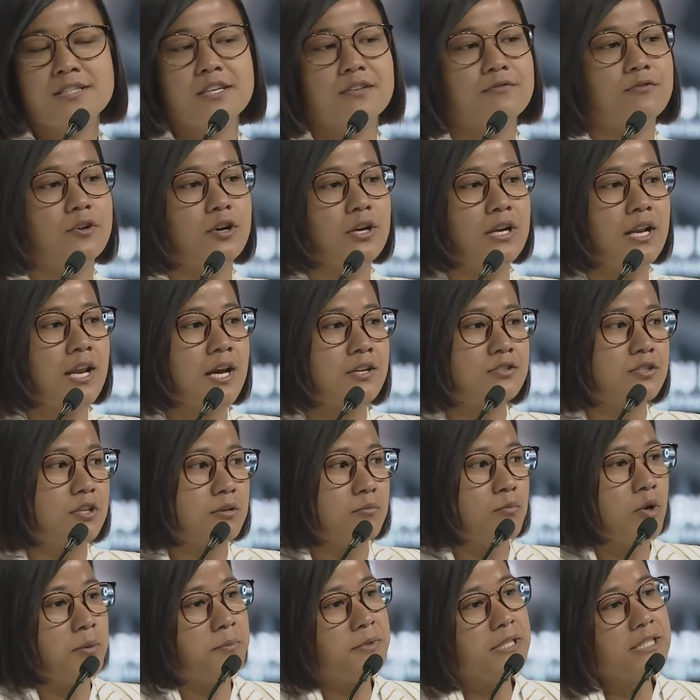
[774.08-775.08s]
let's say for
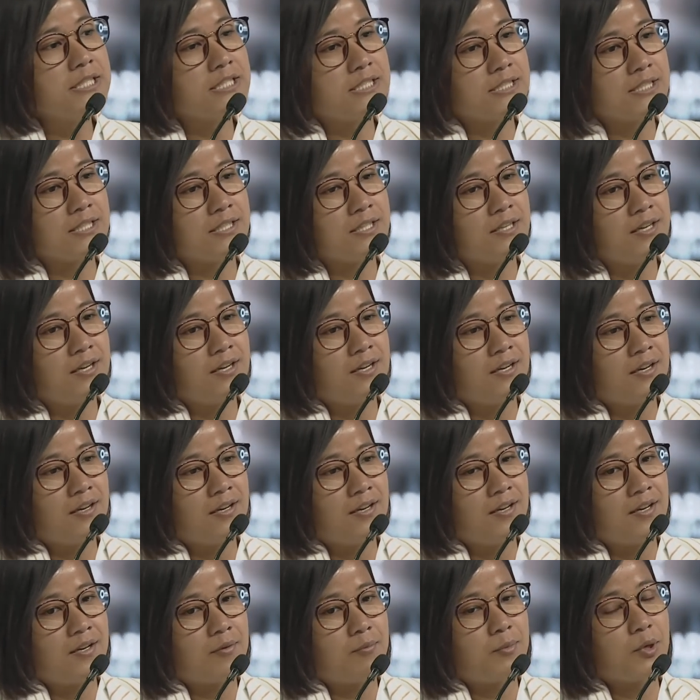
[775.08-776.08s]
electric mobility,
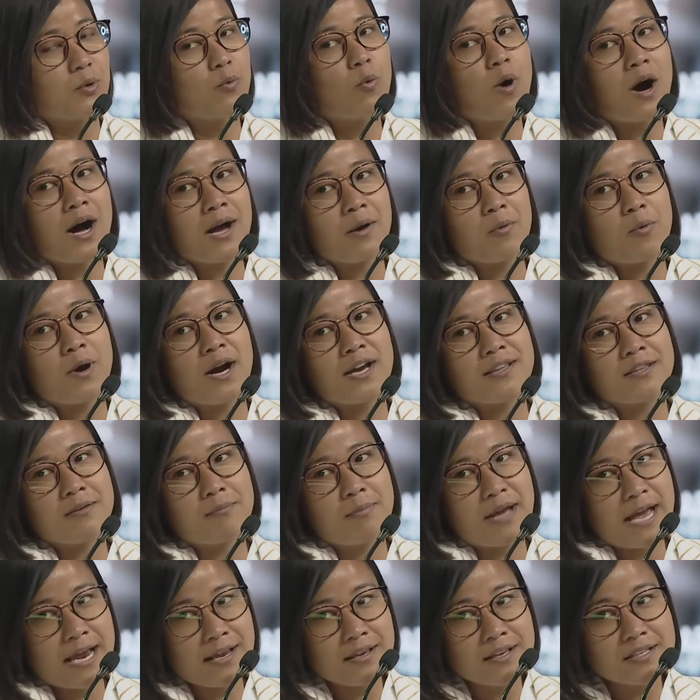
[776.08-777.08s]
but why
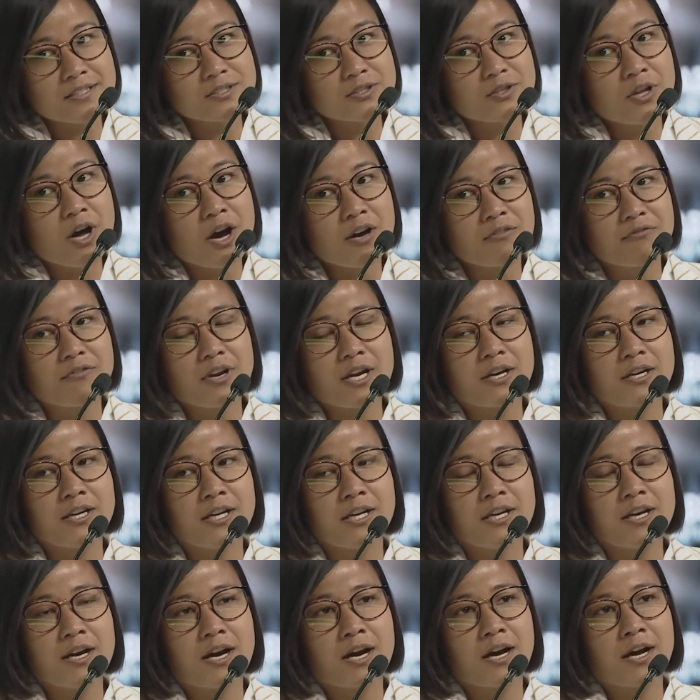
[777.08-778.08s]
the bank is not
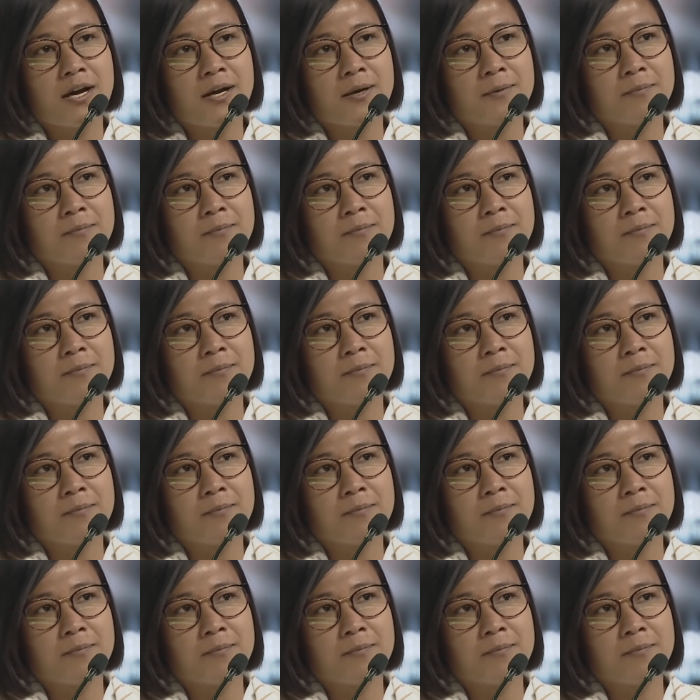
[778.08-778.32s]
very,